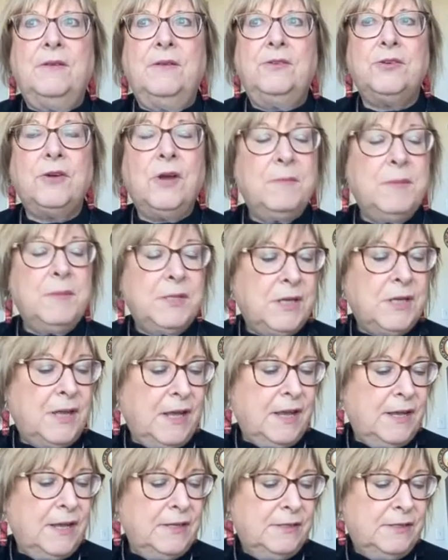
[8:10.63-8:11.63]

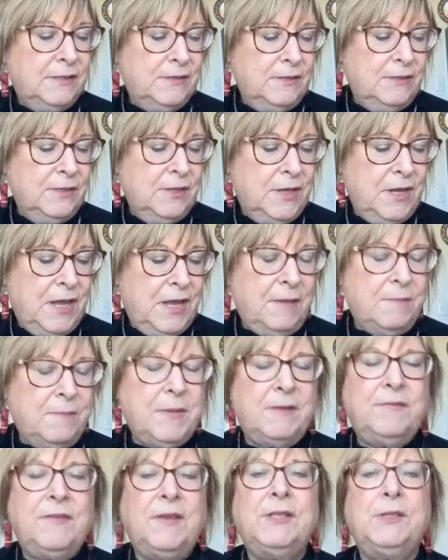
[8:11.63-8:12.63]
traumatized looking at
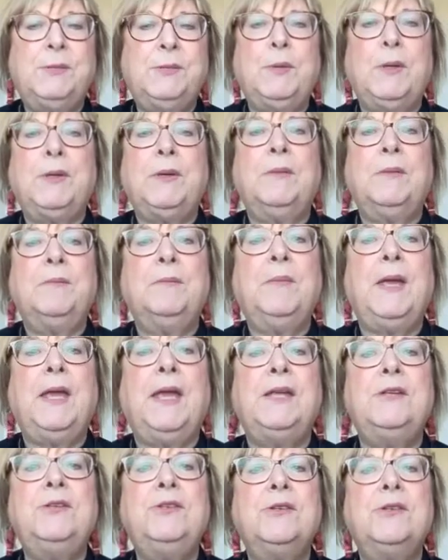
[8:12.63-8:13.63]
my Facebook
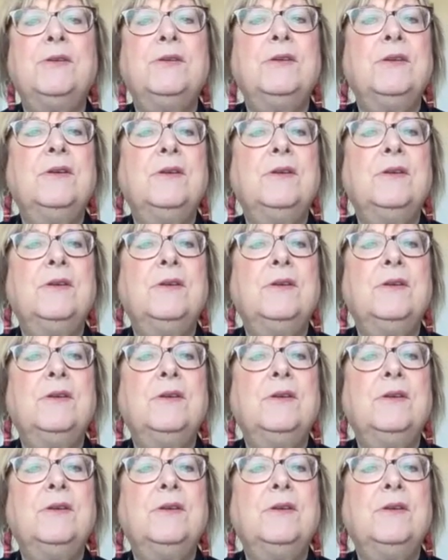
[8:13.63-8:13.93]
page